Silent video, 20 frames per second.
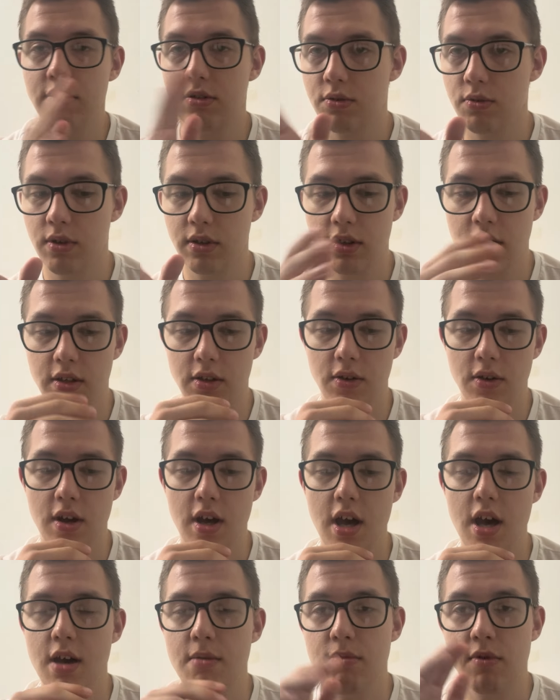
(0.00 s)
another
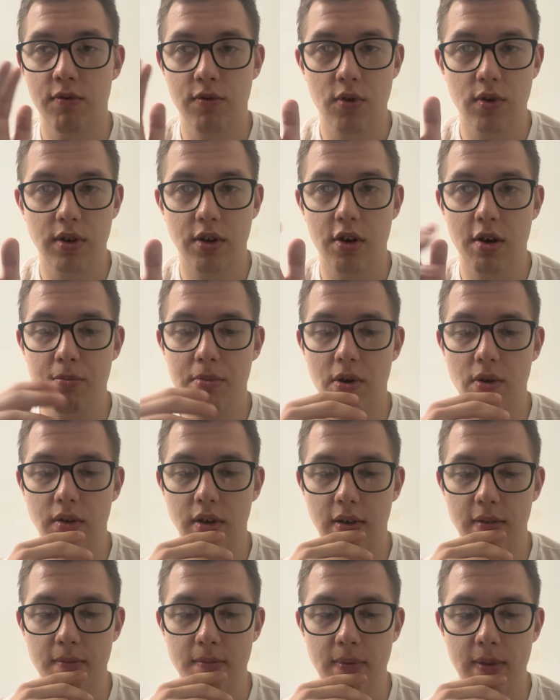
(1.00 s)
before their
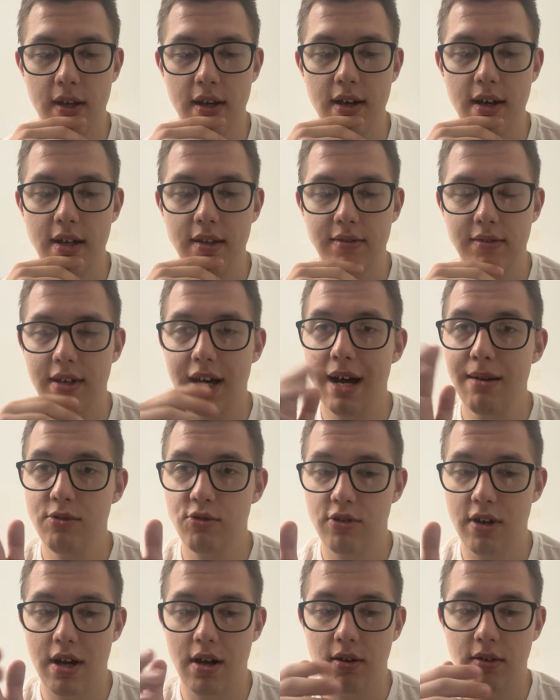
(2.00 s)
opponent. Time
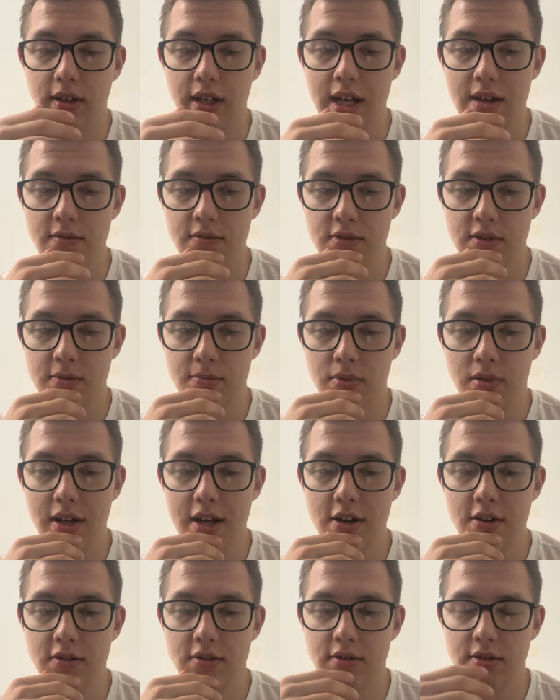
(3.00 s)
trial gives
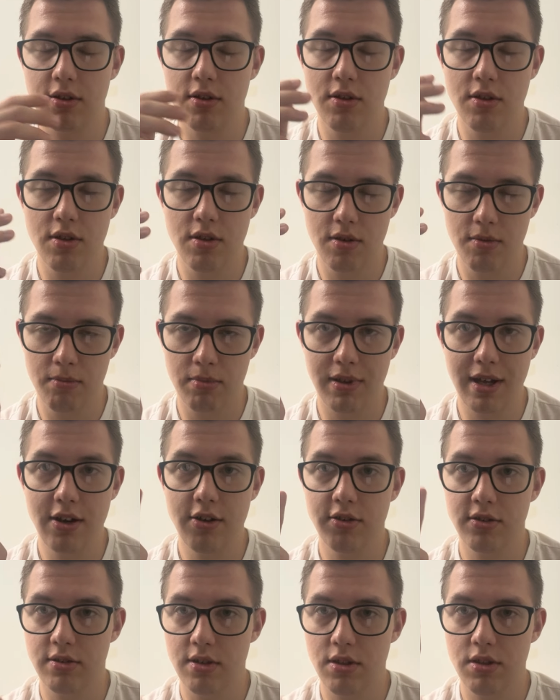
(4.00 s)
players
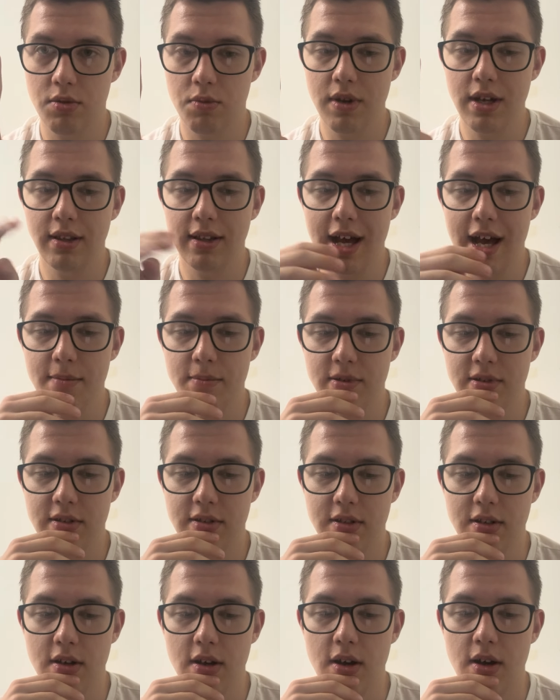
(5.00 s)
3
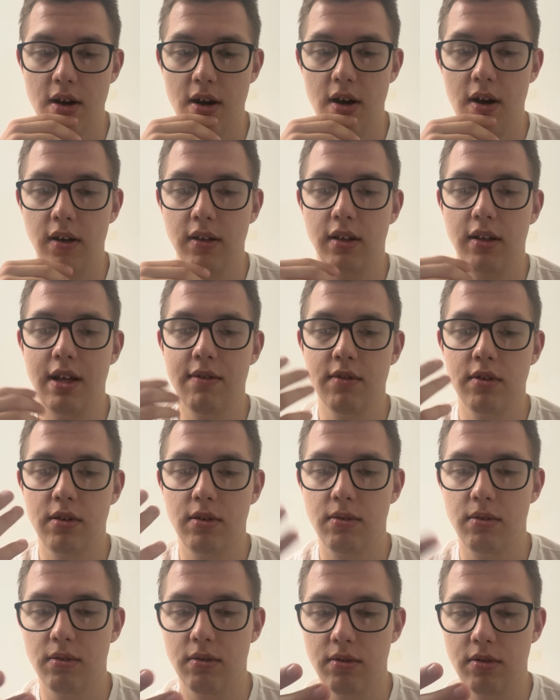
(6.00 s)
laps on a
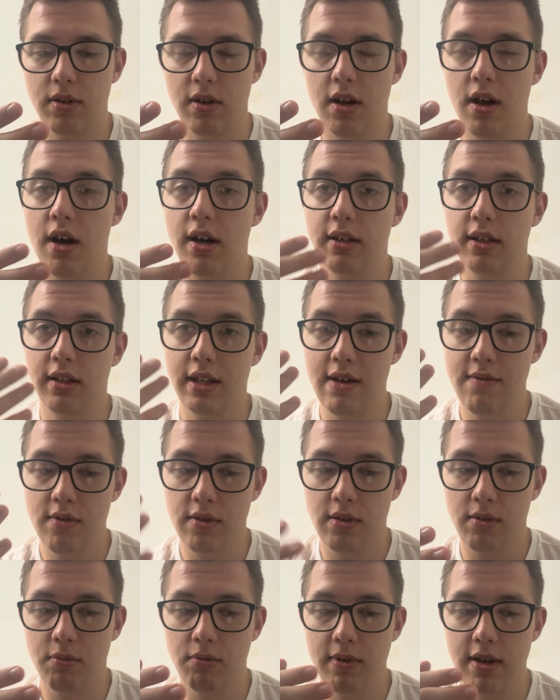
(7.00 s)
level,
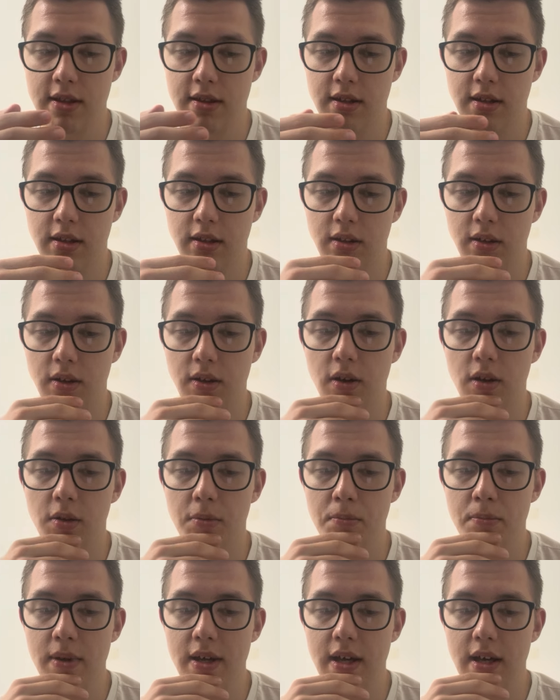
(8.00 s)
with the goal
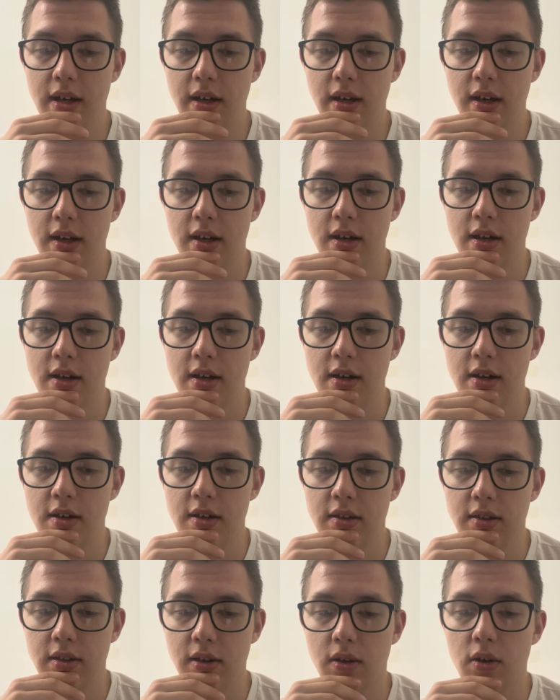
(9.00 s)
being
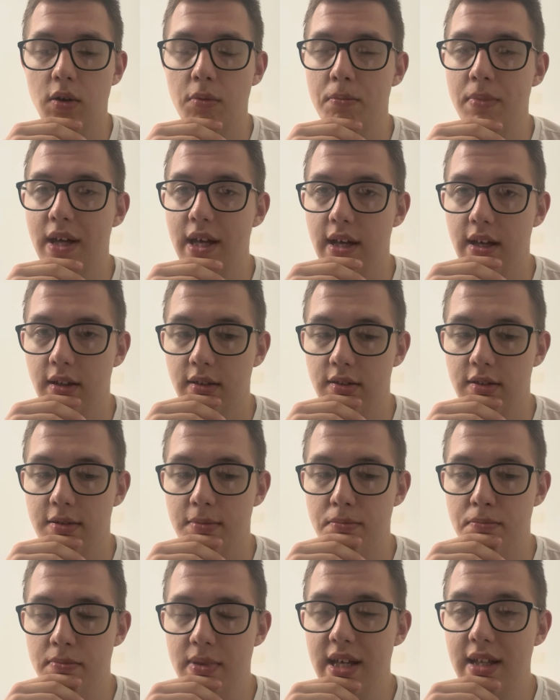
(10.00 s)
to
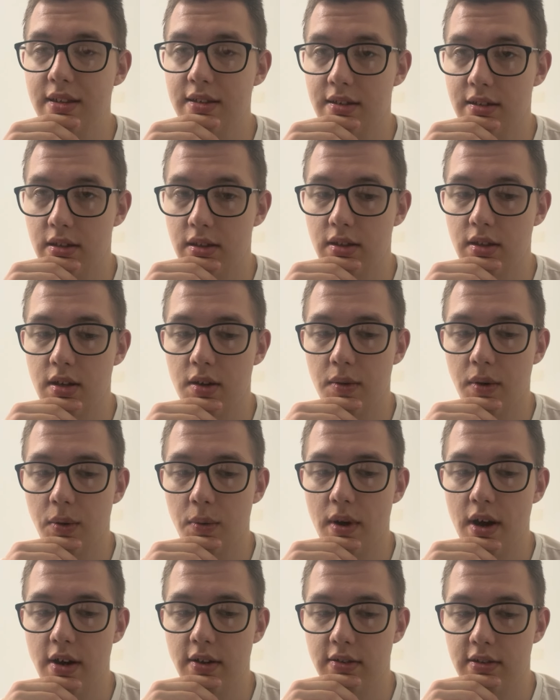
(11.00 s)
beat the
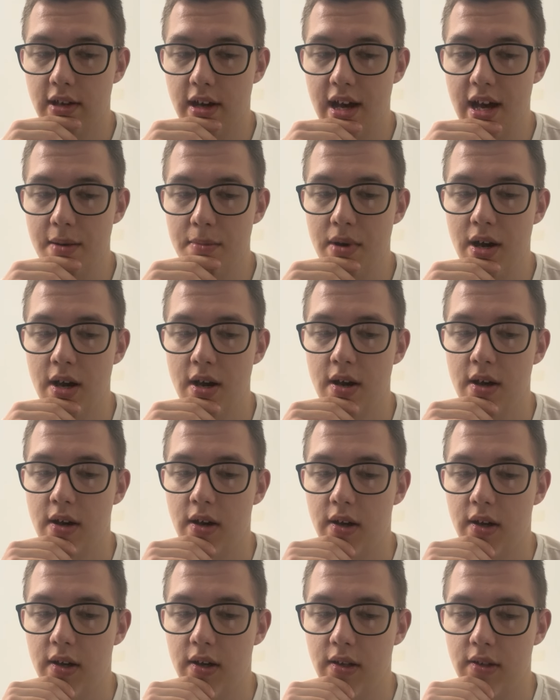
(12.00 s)
required time
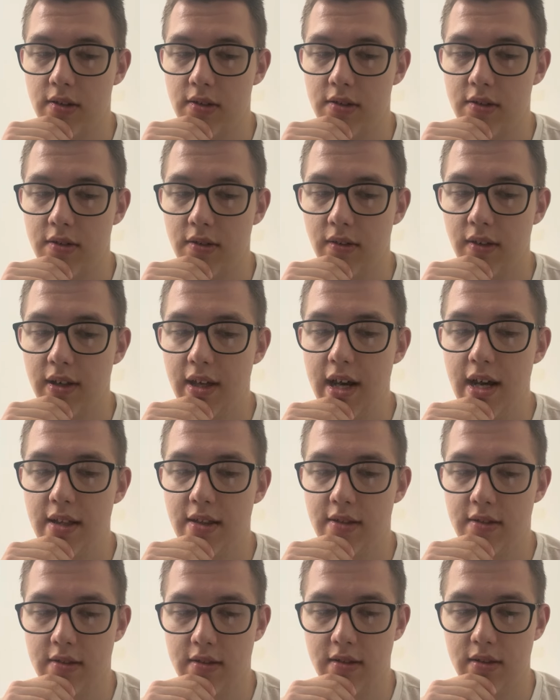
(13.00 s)
to
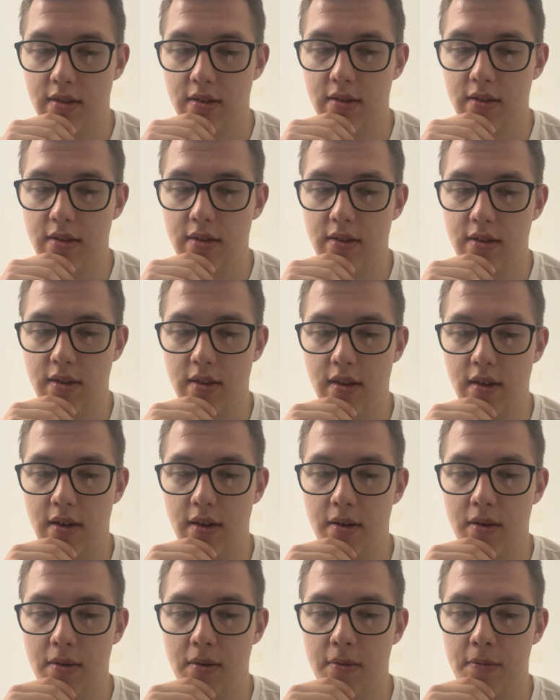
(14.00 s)
get
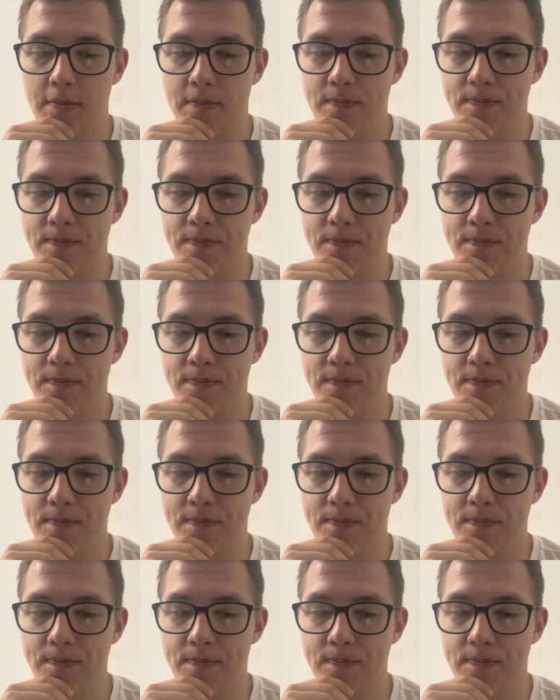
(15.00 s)
the